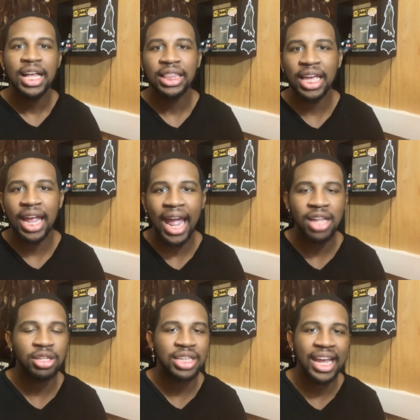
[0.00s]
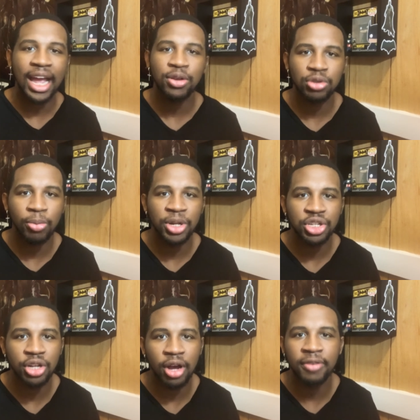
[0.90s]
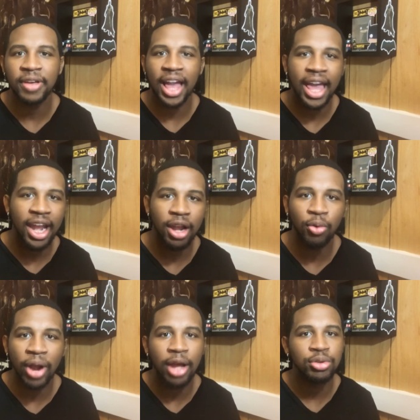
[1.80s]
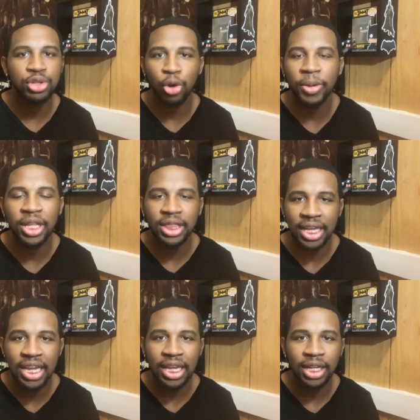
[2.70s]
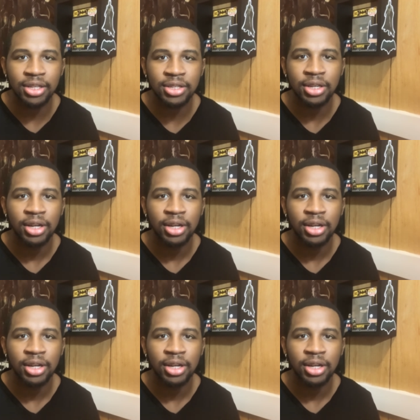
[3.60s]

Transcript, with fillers: they had to take out so much stuff and edit it around so many things